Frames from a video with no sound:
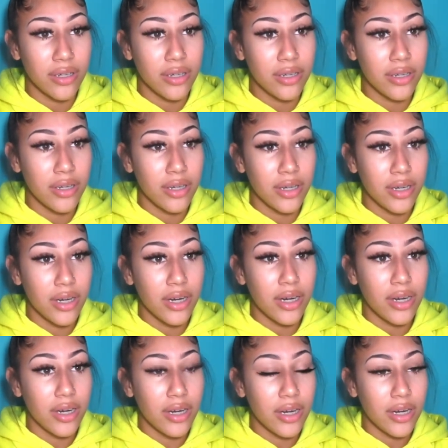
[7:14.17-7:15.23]

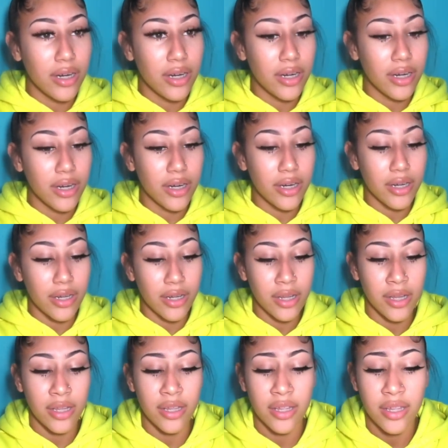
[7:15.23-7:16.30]
[no speech]